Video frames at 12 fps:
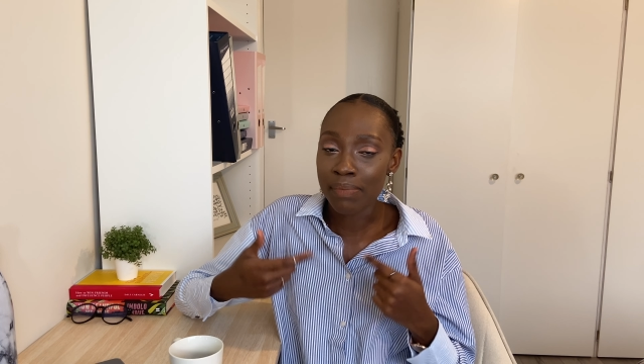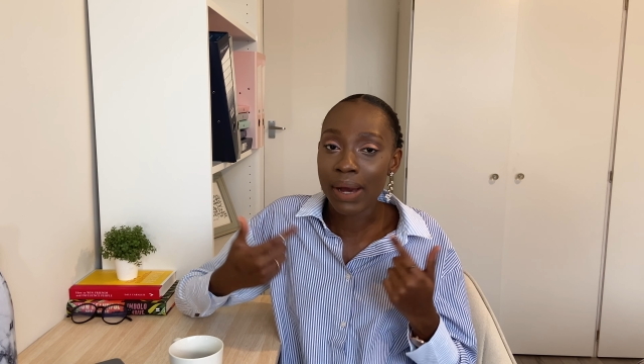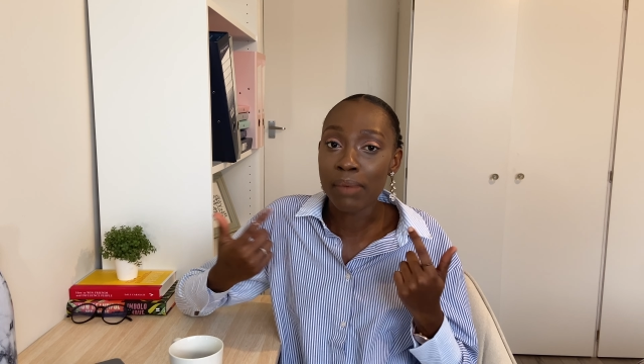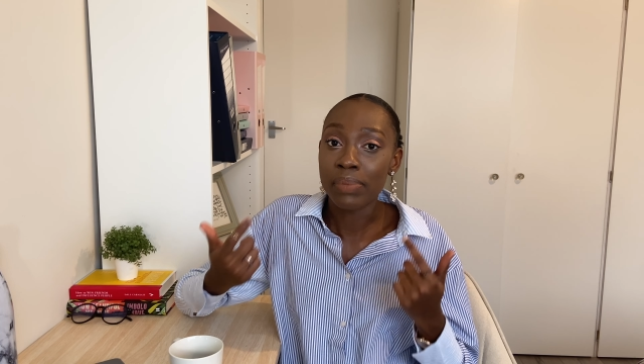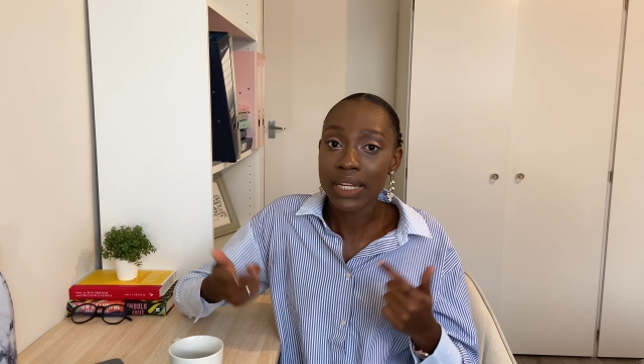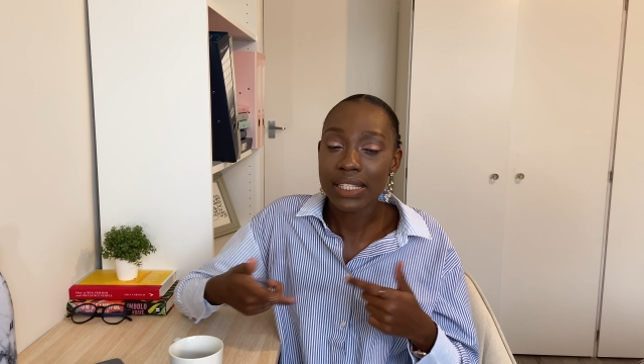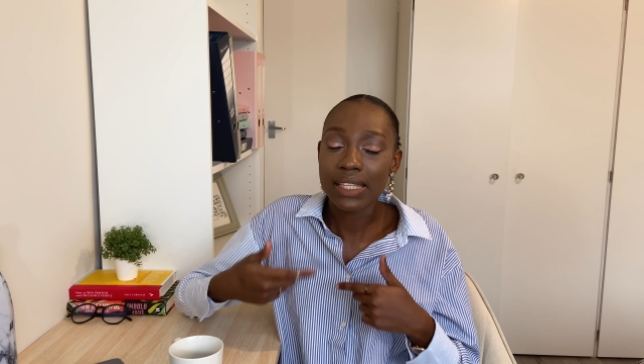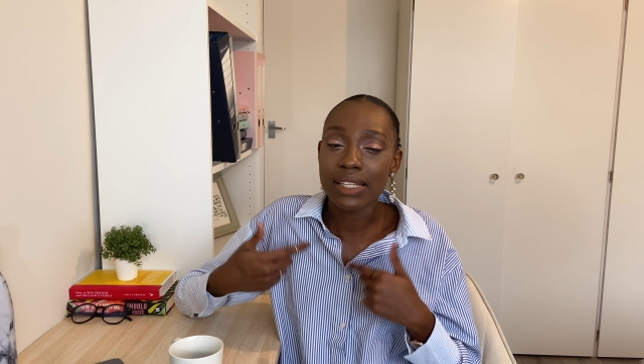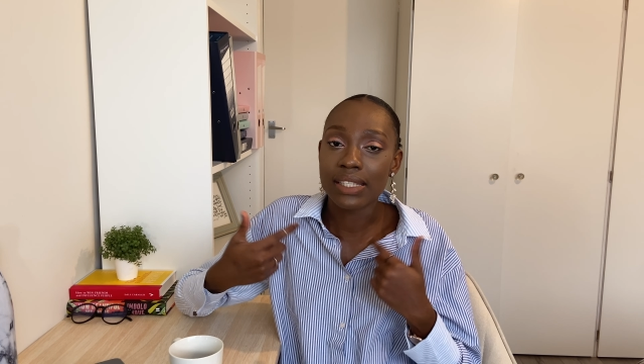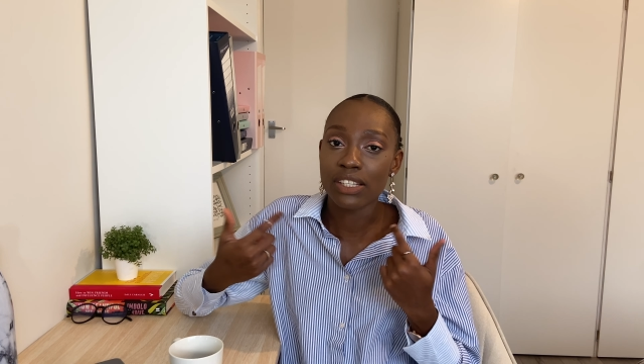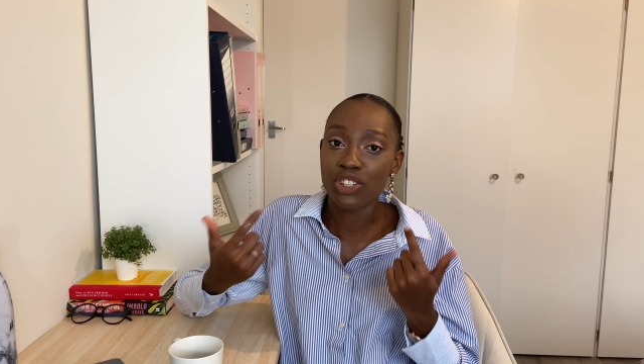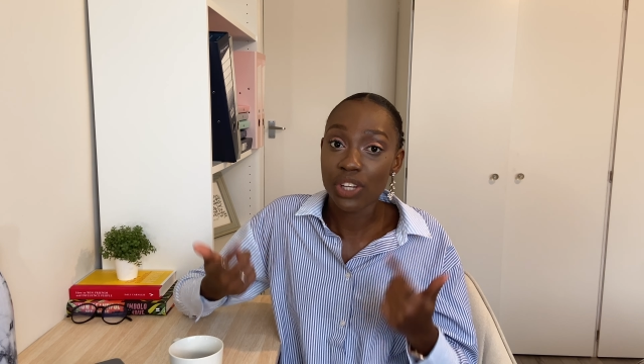my ability
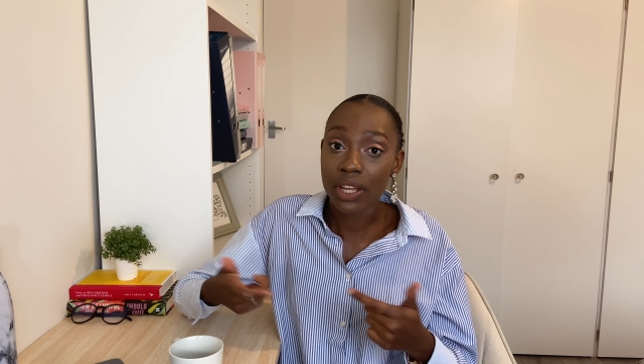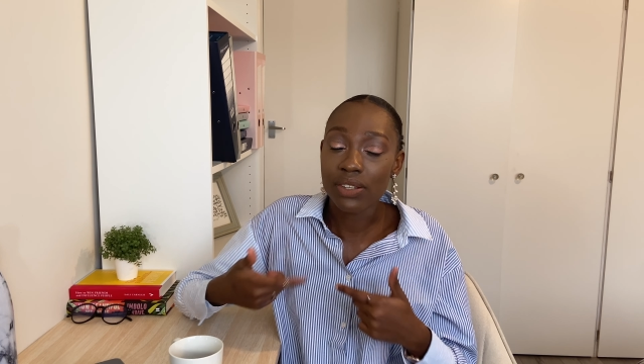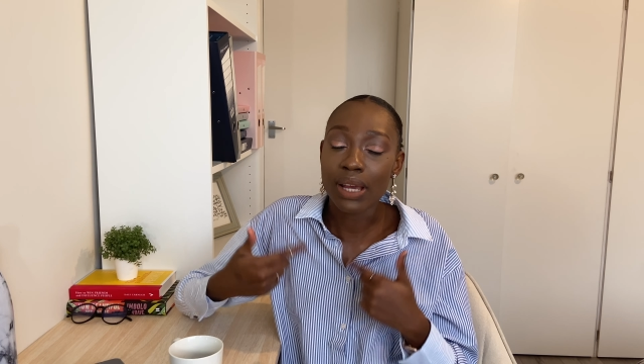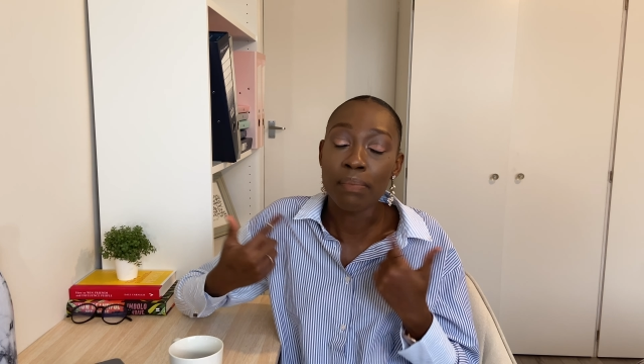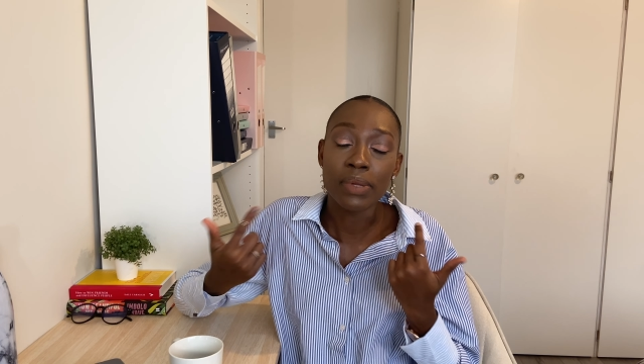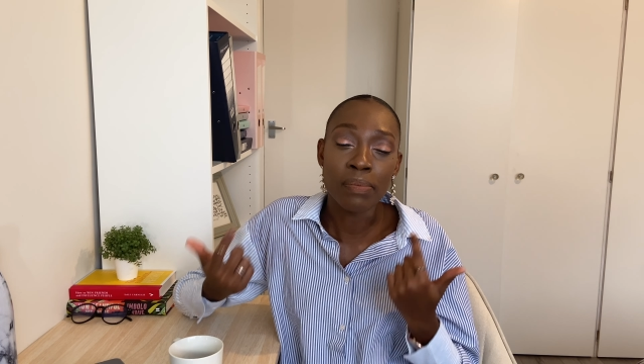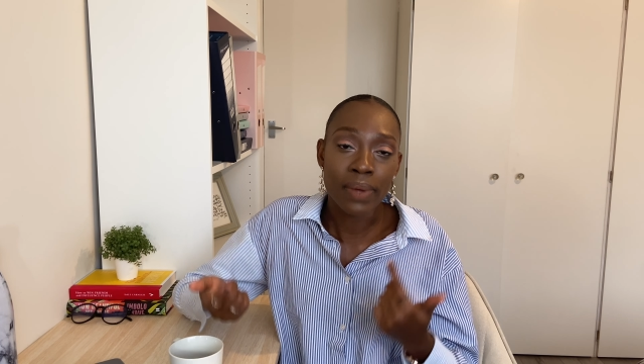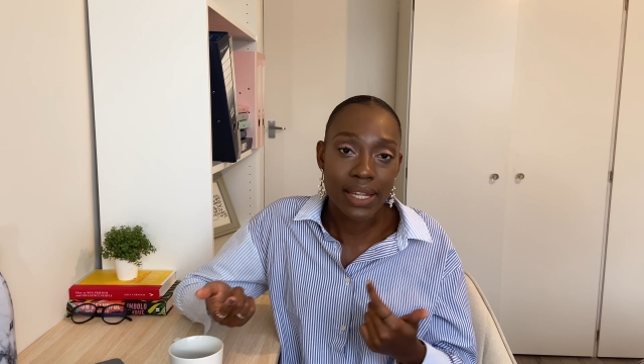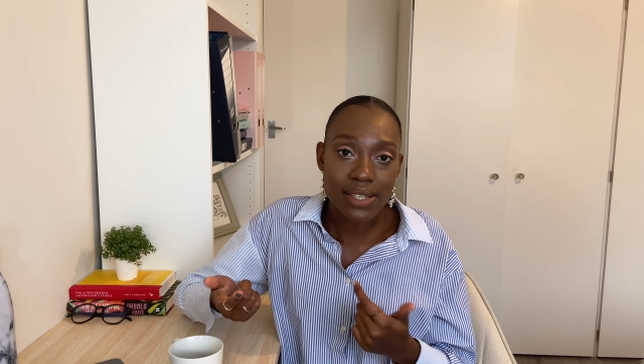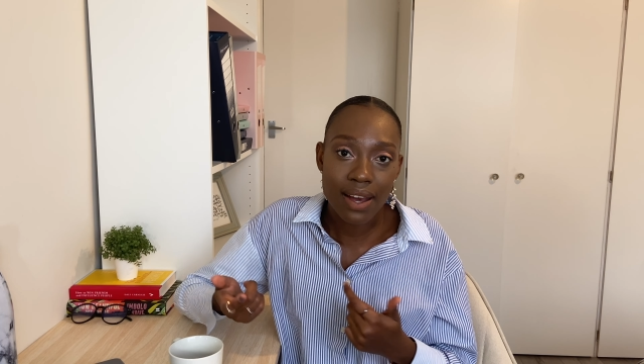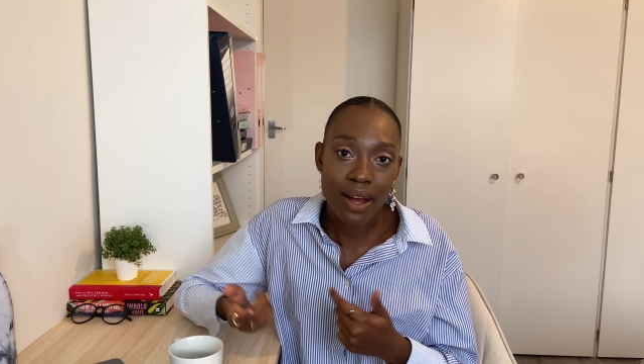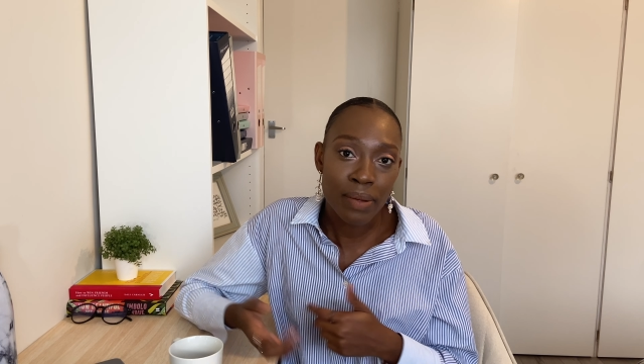to change and be
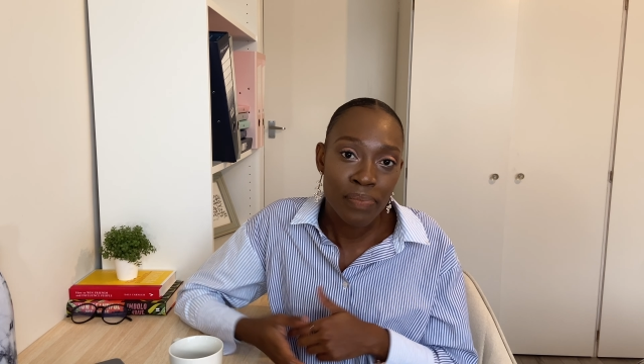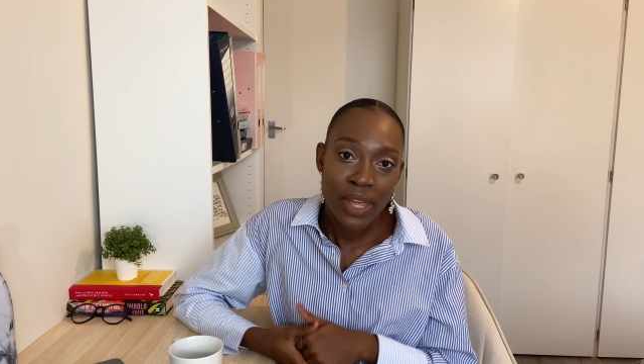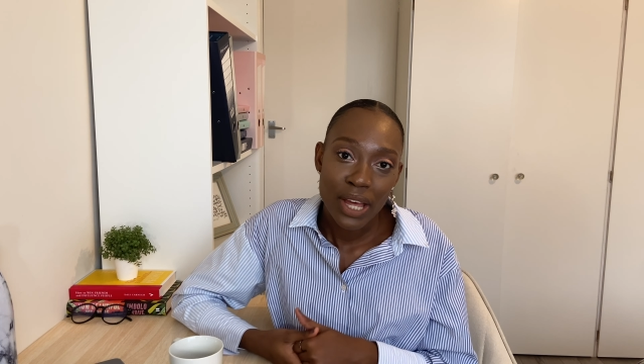better.